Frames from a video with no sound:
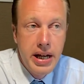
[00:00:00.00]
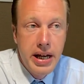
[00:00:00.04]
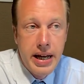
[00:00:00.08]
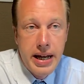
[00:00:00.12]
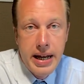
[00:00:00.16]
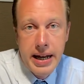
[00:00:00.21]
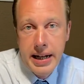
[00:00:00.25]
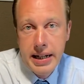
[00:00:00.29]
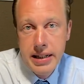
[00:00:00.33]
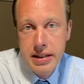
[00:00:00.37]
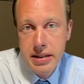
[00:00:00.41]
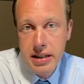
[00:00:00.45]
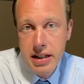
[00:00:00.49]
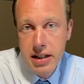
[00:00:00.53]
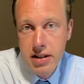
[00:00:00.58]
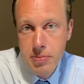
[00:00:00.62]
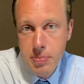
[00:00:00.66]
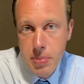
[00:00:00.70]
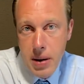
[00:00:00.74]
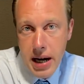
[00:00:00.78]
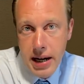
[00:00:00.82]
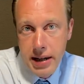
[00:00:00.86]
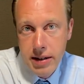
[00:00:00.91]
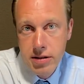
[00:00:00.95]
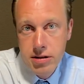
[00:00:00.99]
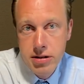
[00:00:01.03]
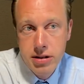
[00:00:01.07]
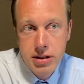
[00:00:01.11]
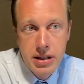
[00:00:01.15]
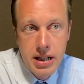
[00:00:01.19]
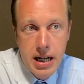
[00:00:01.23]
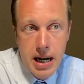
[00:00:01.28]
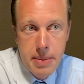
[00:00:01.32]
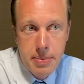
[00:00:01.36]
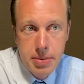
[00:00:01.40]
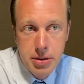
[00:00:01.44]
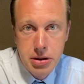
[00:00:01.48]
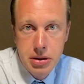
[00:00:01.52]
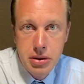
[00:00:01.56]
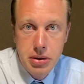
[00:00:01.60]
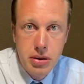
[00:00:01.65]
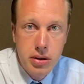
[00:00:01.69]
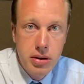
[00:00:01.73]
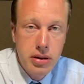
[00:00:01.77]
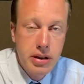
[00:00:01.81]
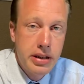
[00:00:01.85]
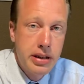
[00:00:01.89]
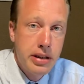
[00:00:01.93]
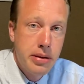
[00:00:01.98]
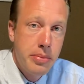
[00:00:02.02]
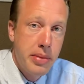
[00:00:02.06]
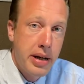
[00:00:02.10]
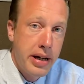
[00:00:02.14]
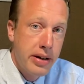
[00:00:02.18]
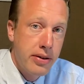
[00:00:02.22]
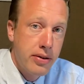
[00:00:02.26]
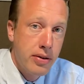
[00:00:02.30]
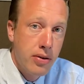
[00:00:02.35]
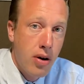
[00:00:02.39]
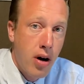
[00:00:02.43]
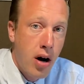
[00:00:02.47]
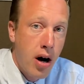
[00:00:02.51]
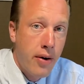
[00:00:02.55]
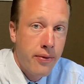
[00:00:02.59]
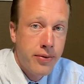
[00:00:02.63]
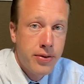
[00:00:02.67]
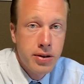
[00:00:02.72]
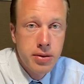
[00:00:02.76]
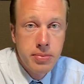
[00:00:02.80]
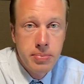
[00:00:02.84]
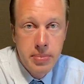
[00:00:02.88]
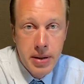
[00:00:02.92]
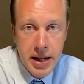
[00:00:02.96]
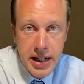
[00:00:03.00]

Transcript: and give buyers the opportunity to make their offer